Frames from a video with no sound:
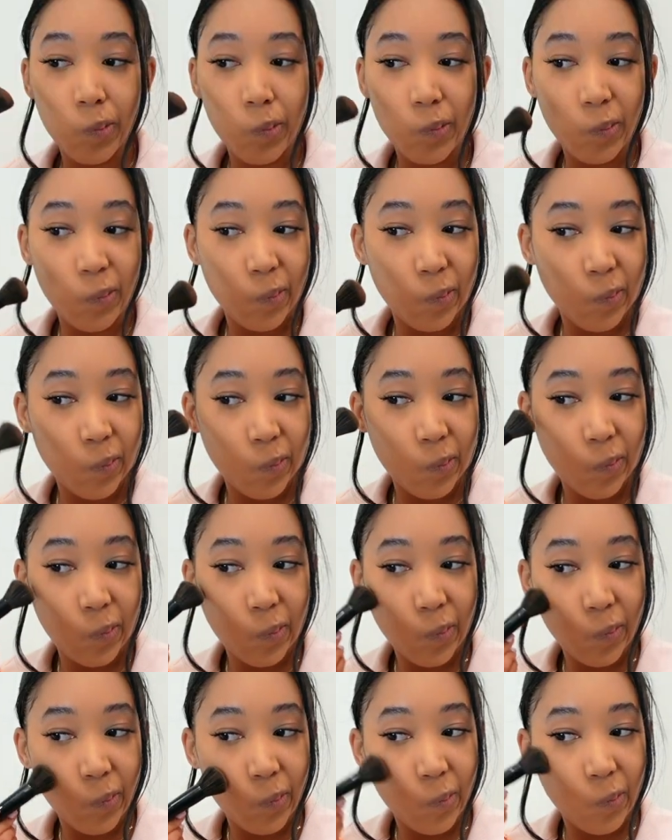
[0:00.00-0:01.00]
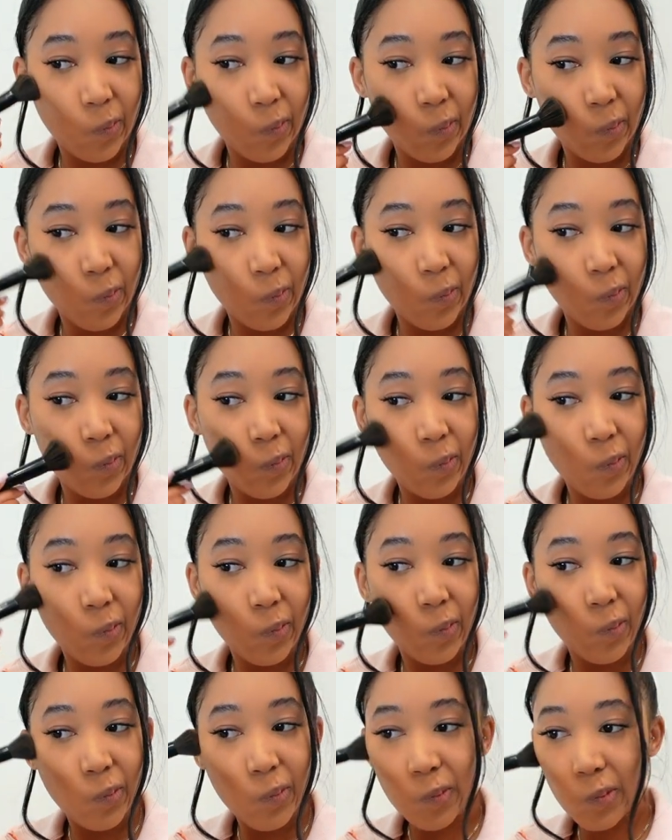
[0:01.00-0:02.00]

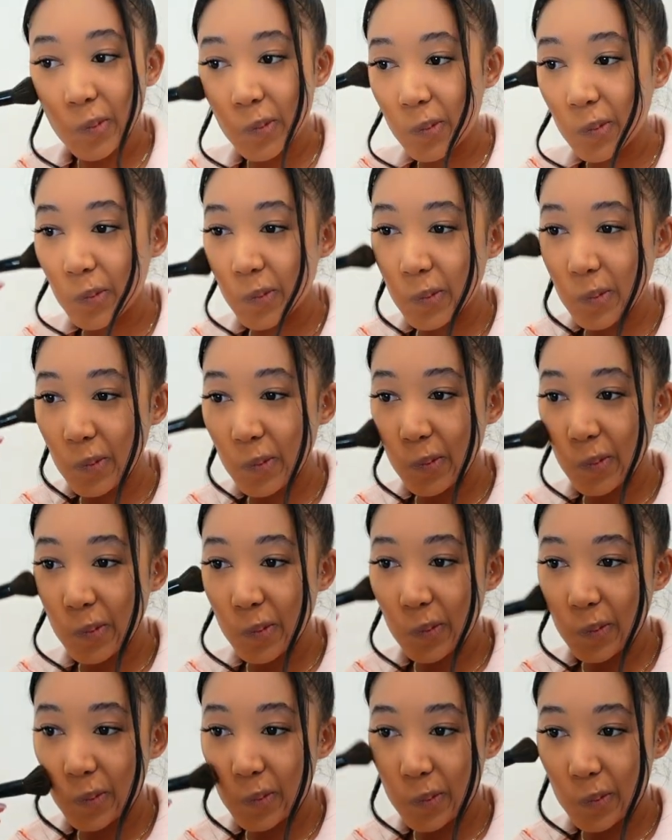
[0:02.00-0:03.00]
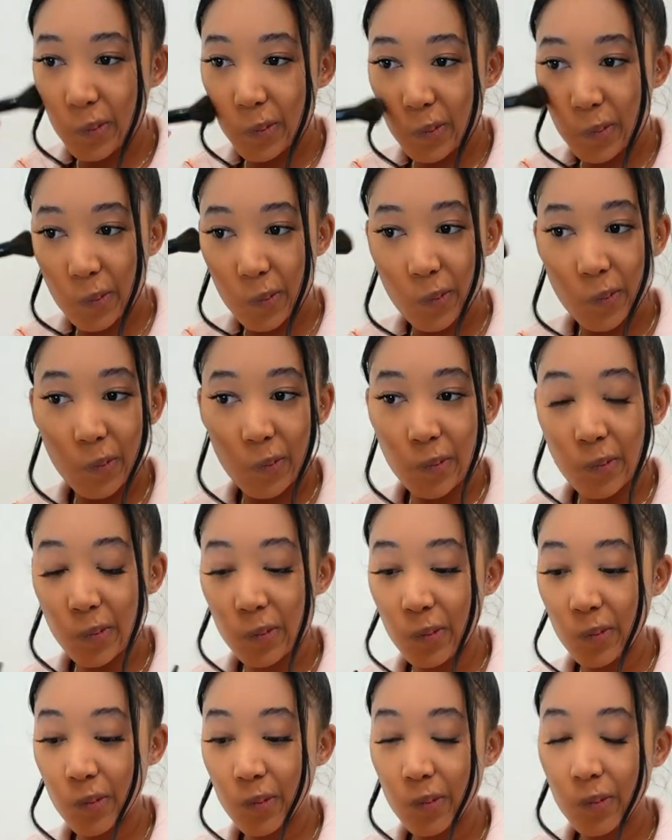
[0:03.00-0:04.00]

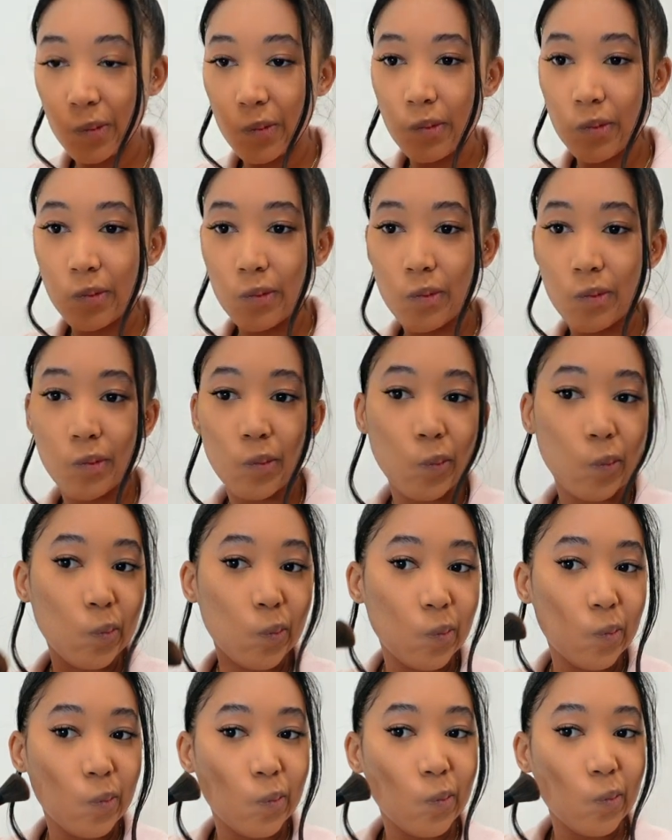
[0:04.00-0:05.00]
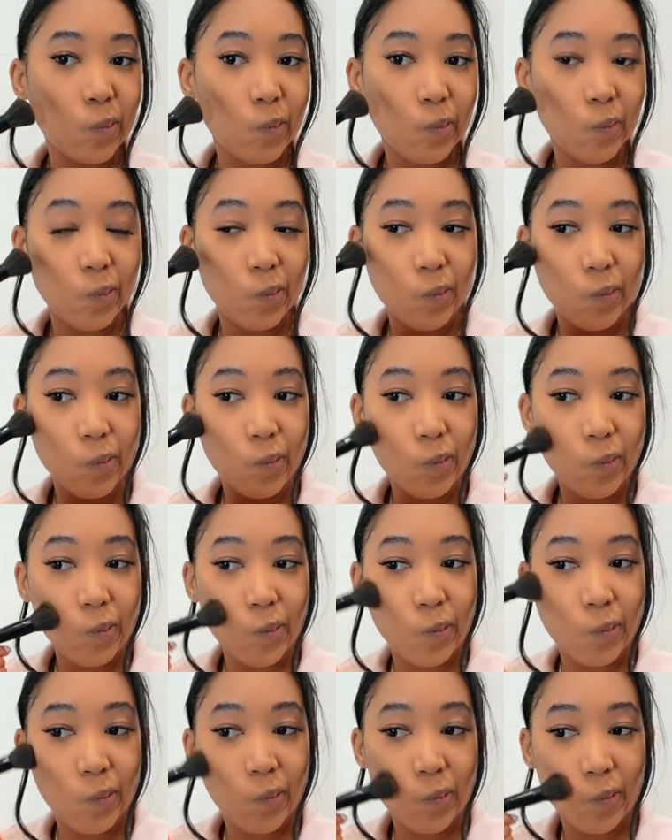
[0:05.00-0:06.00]

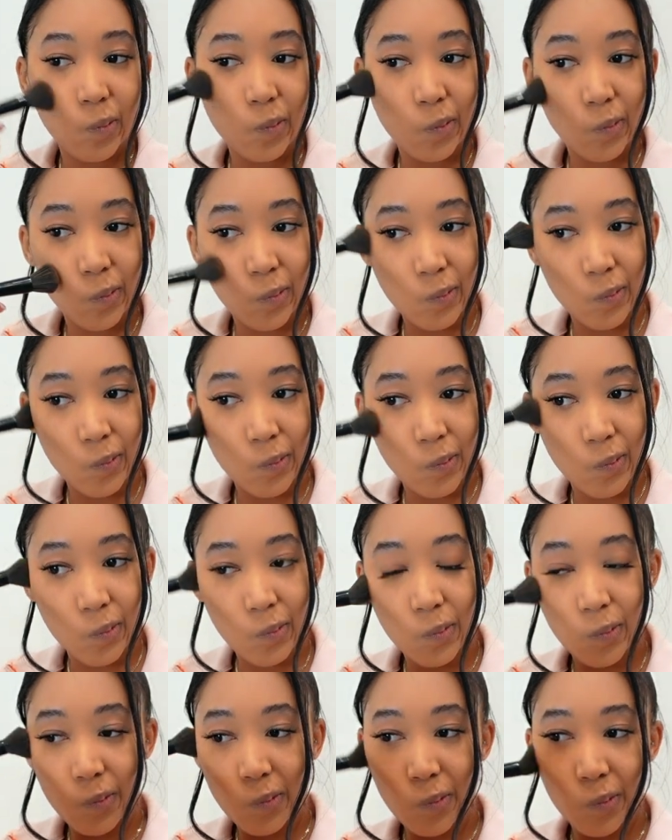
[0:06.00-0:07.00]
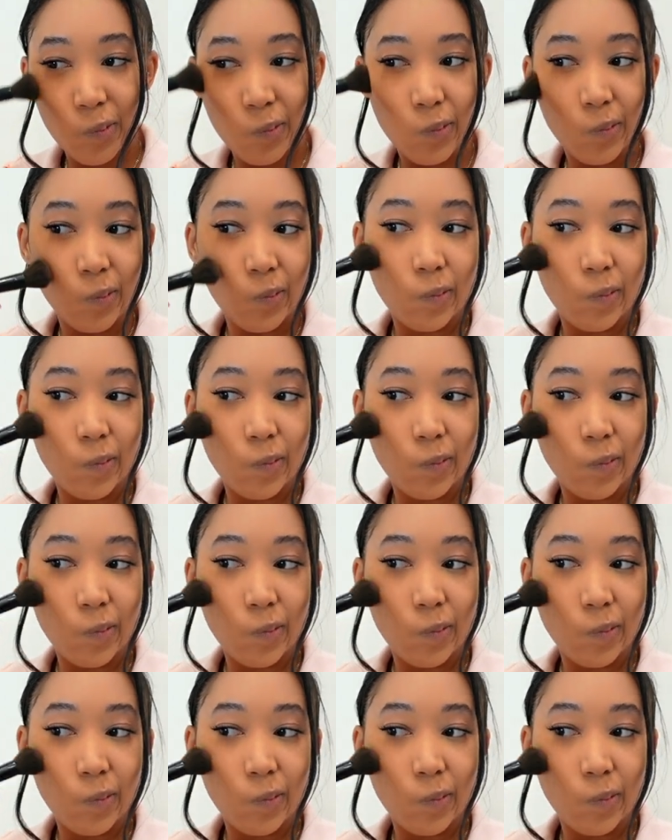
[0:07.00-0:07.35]
[no speech]